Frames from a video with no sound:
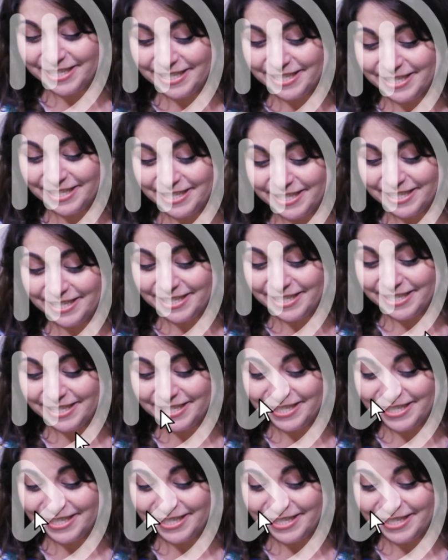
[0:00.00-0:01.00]
of
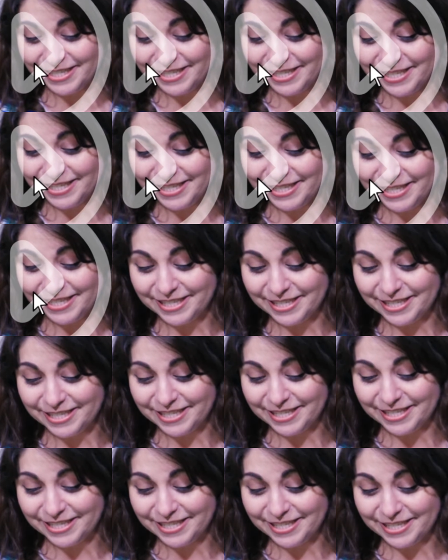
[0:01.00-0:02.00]
new episodes.
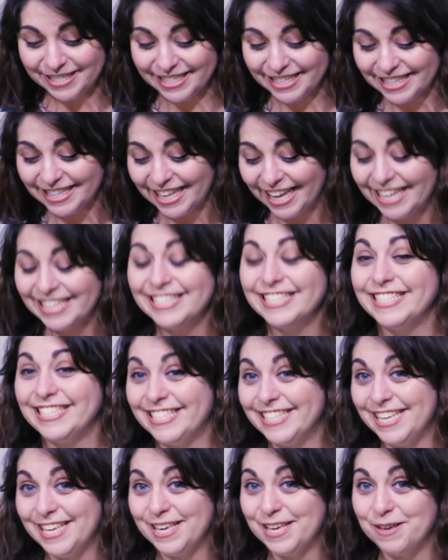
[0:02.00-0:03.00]
Let's
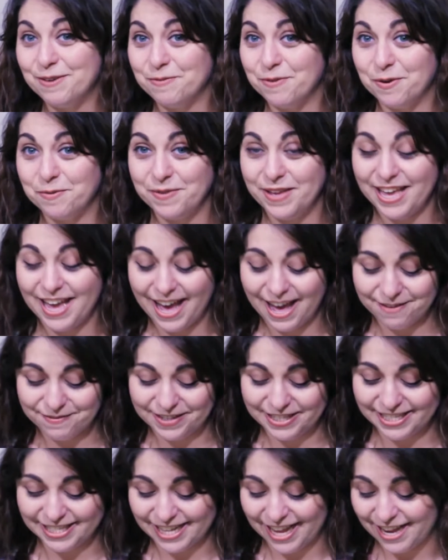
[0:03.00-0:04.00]
see what we have
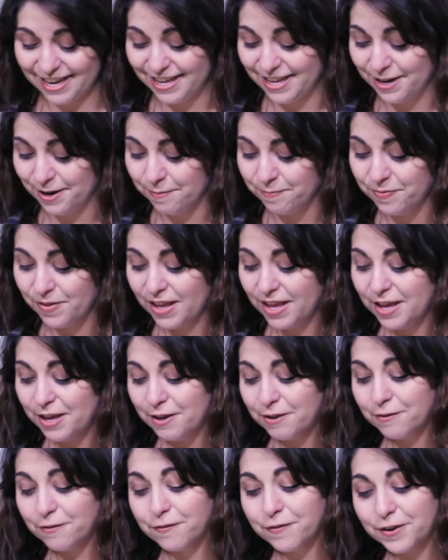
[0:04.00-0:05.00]
inside here.
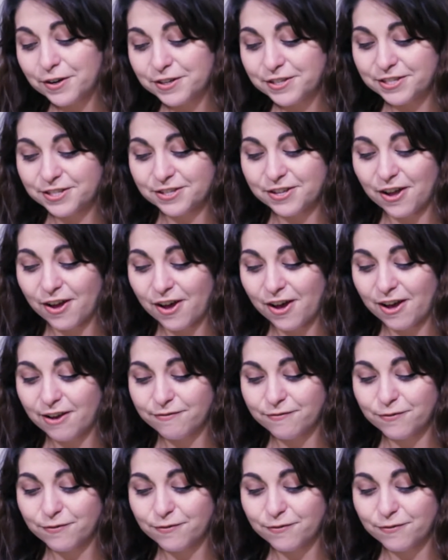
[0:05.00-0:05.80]
First off,